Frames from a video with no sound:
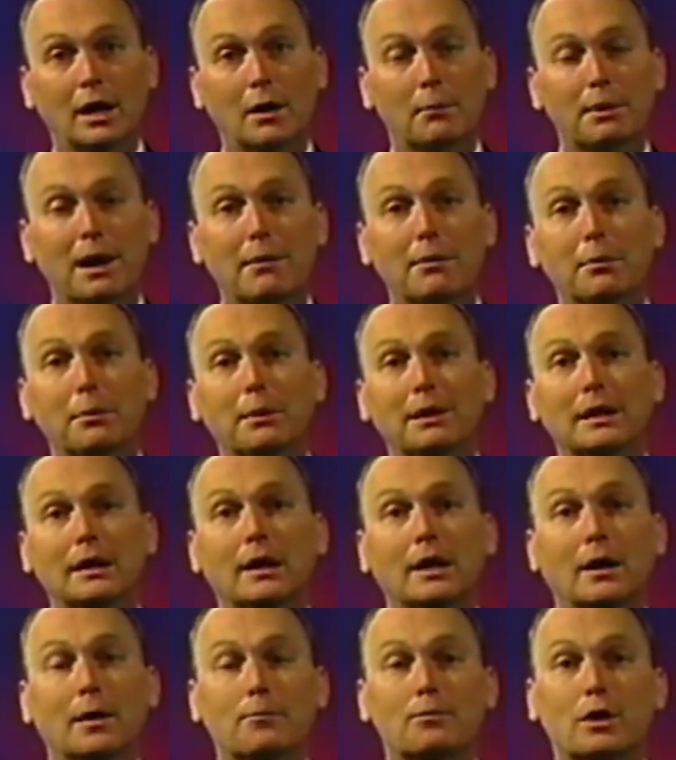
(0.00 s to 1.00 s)
Probably
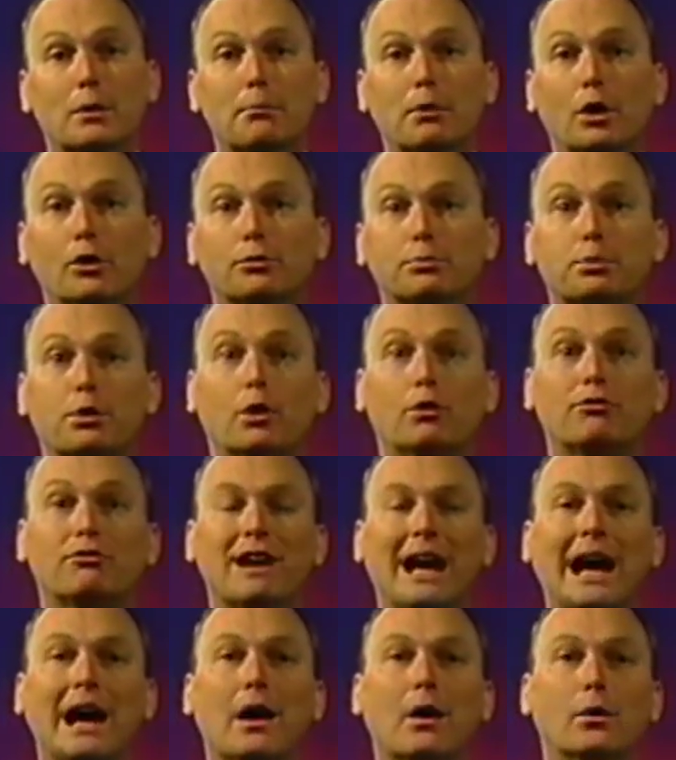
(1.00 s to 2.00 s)
the most
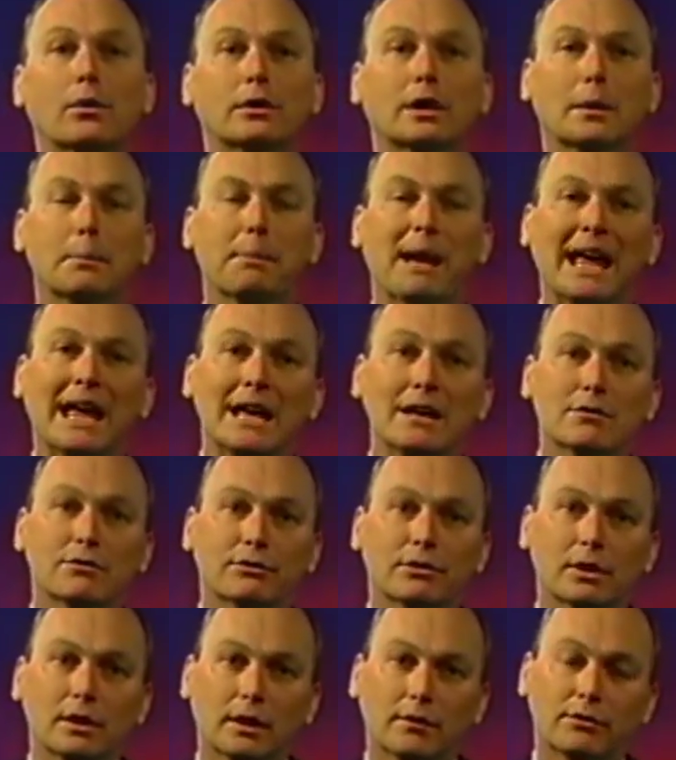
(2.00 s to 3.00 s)
profound and
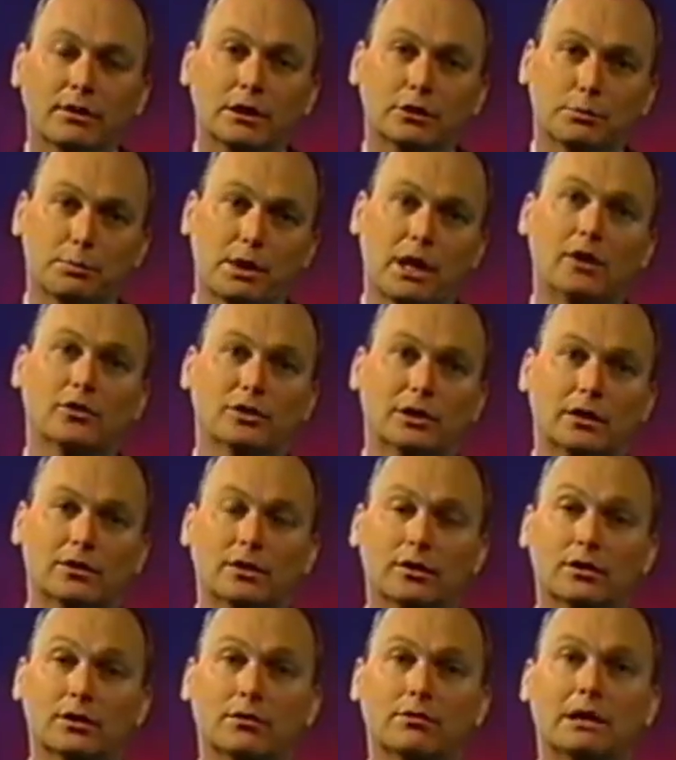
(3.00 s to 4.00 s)
painful of these
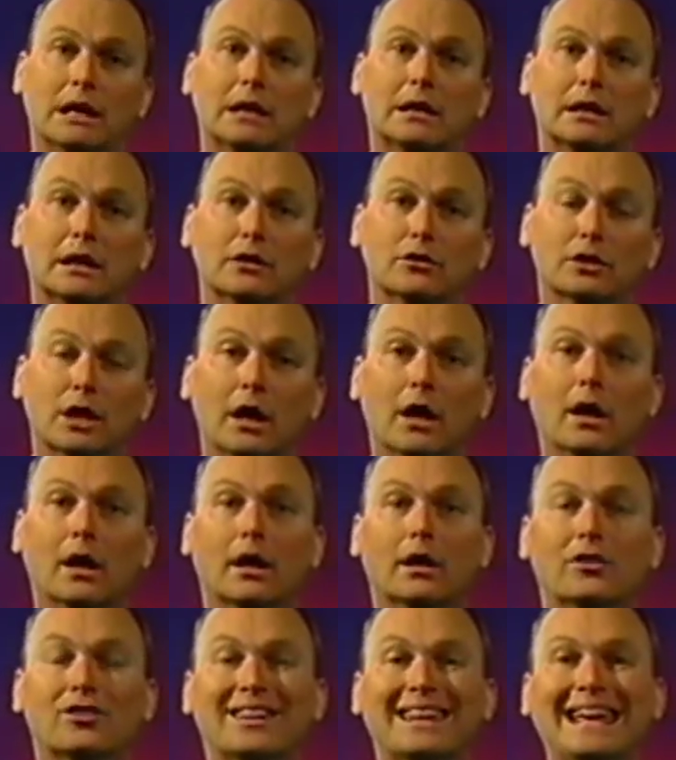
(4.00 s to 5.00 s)
processes of endings
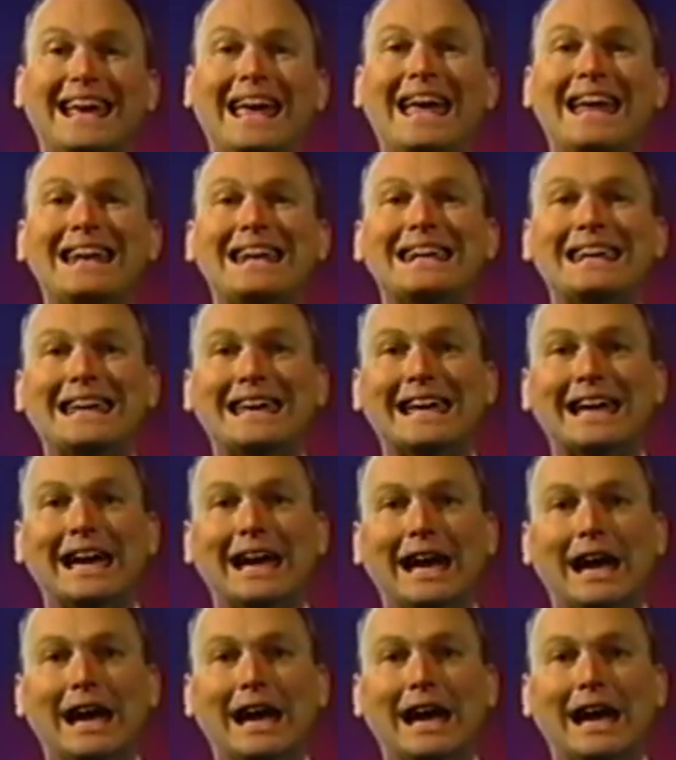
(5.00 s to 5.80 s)
is the ending